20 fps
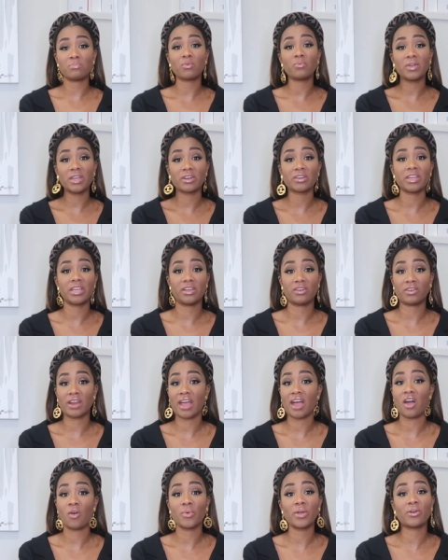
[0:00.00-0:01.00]
But we are here
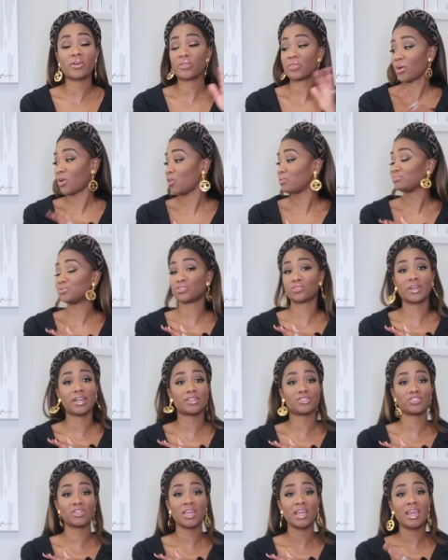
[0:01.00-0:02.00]
now. We are in the home
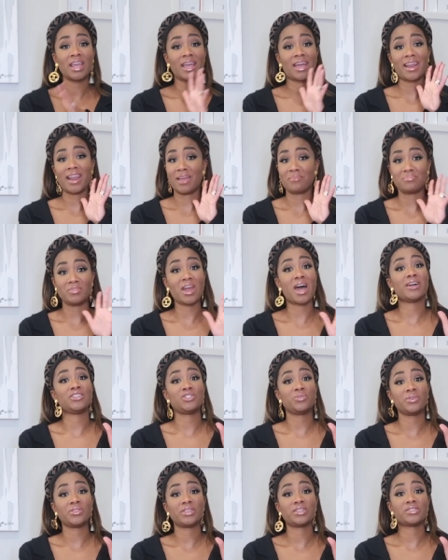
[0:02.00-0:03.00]
stretch, and I'm not
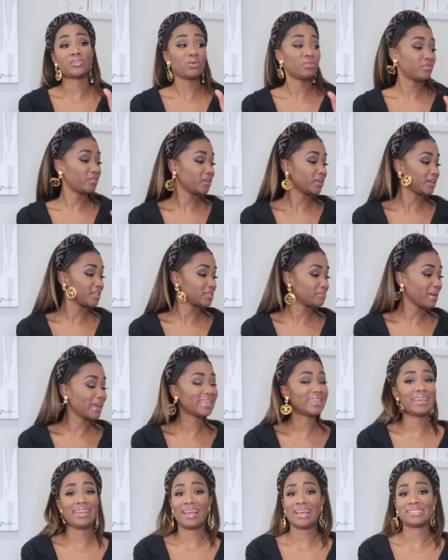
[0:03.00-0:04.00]
doing this over because my
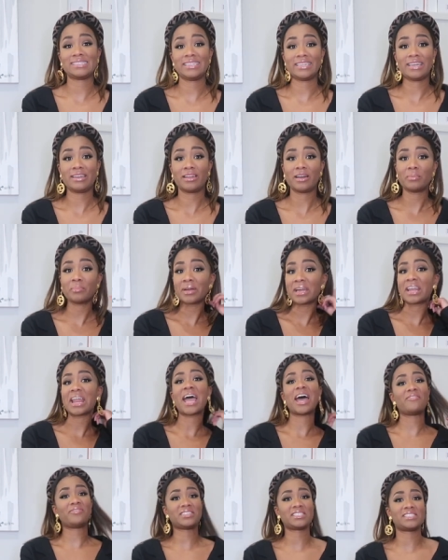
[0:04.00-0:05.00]
kid has to get up and
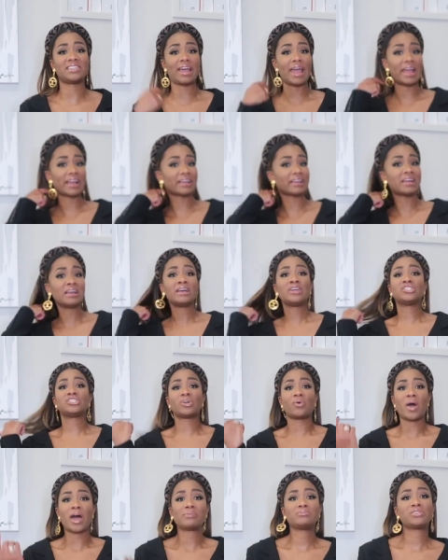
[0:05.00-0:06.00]
have a snack.
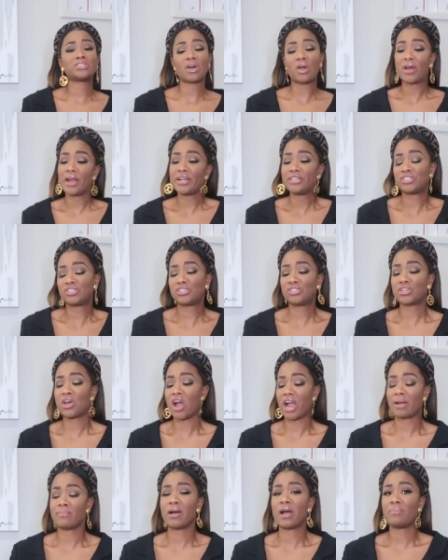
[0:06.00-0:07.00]
So I'm sorry. Just
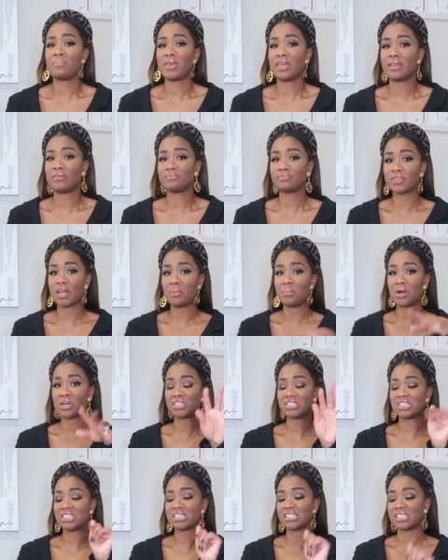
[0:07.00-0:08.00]
talk about me
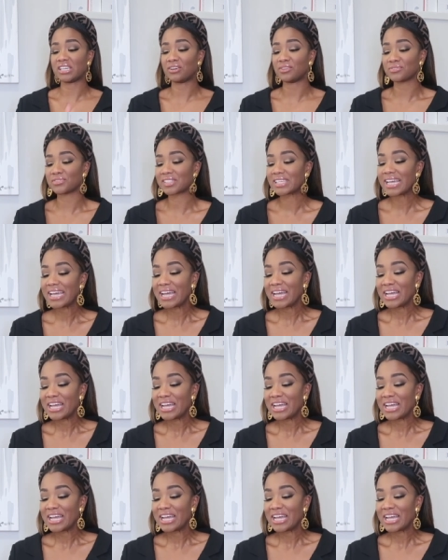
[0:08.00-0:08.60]
amongst yourselves.